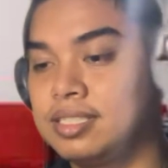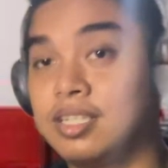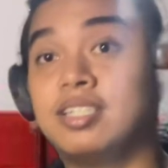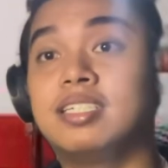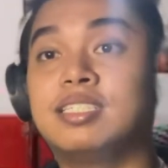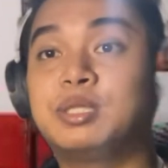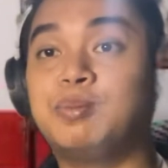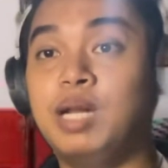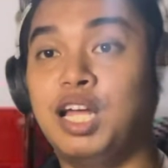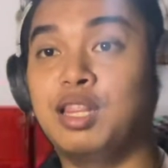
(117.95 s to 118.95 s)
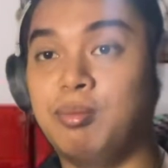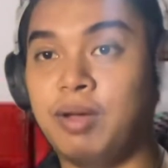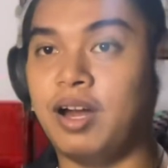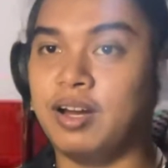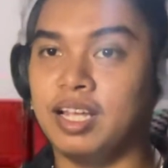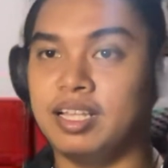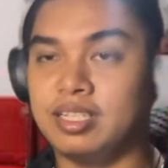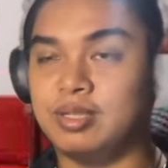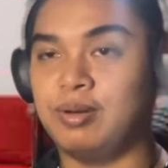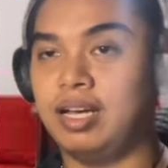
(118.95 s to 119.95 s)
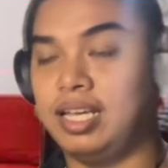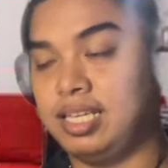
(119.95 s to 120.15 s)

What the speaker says: Cause it's Bloody Mary. That's why.